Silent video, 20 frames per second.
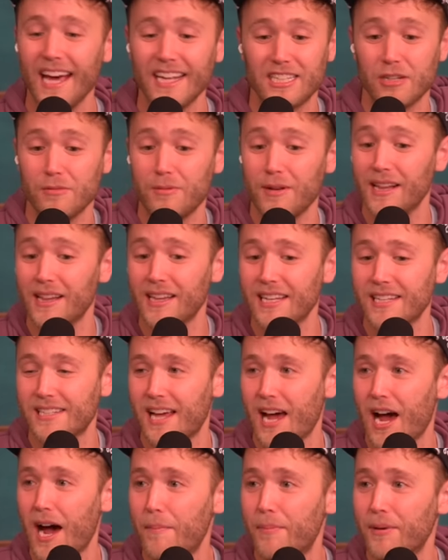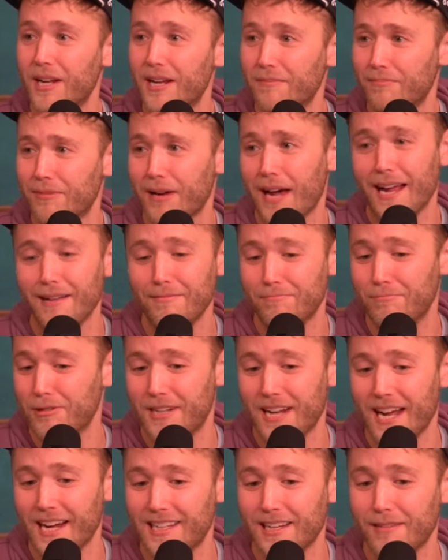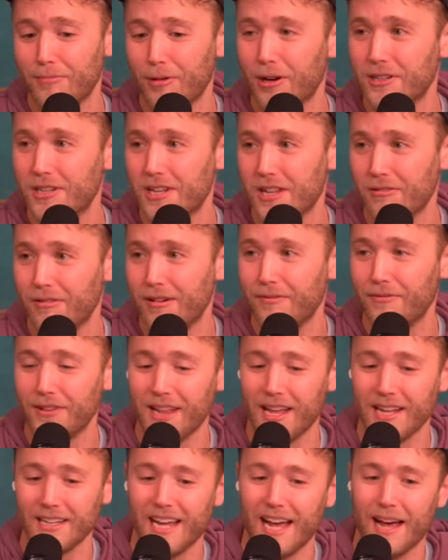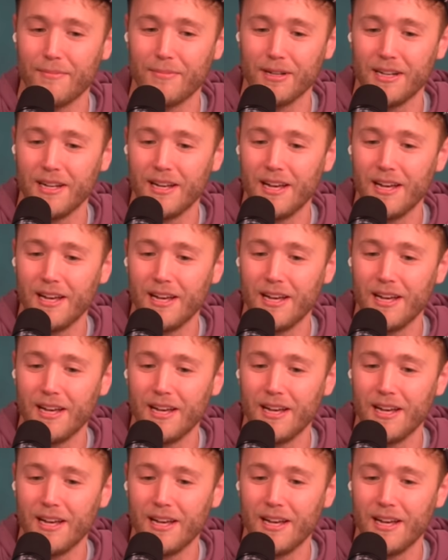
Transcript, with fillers: has to be at least competent at protecting parts of the rim for that to happen.